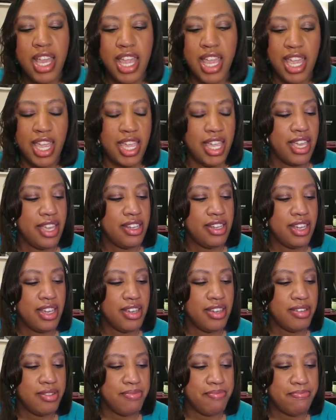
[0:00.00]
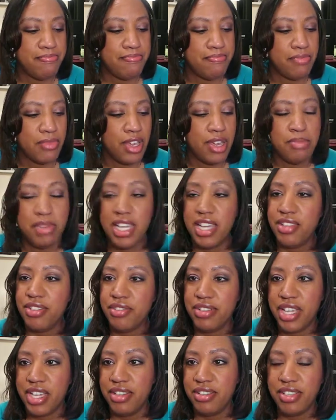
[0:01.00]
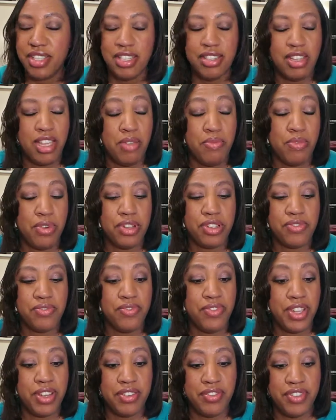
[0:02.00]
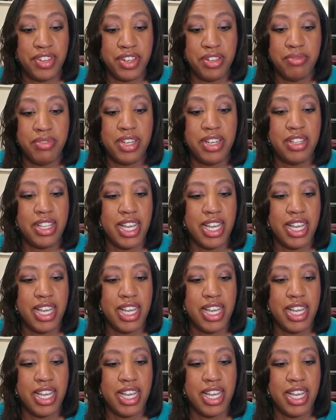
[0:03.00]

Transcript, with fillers: And on my other nails, it works very, very well.